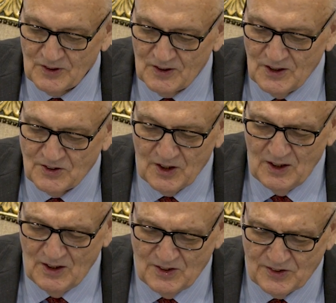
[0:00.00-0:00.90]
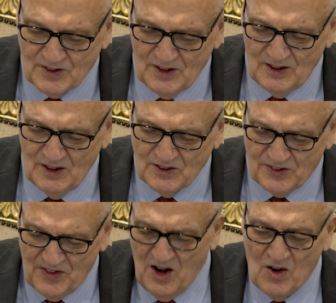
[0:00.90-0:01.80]

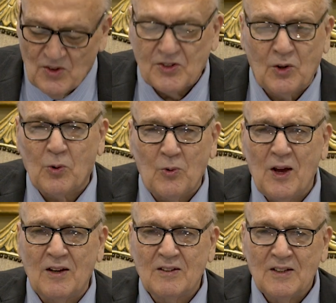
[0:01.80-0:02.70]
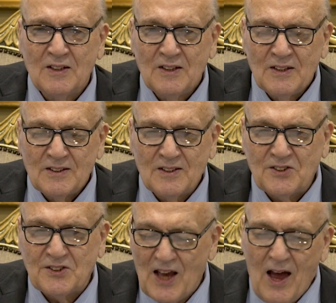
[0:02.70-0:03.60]
It's there to create the
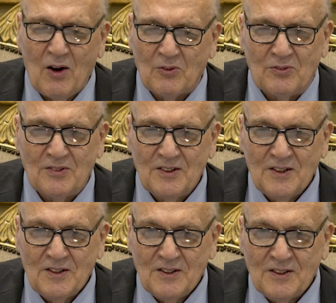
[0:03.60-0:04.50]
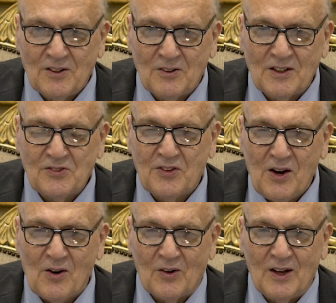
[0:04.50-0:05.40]
sound, you know, that's
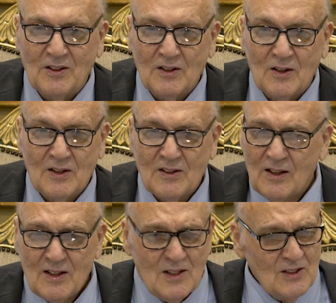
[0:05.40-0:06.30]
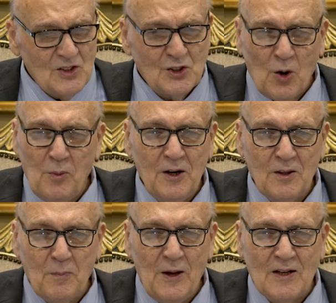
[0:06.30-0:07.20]
there. And so many
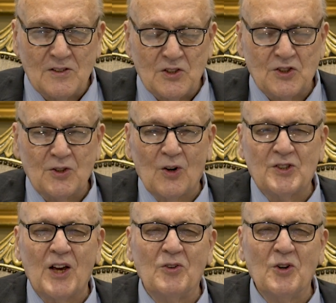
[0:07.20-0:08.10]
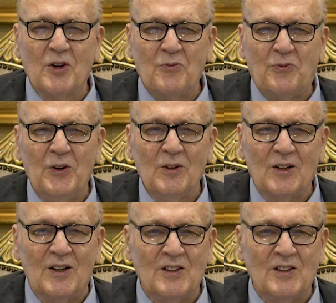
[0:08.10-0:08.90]
of the bands, it starts out, you can feel it.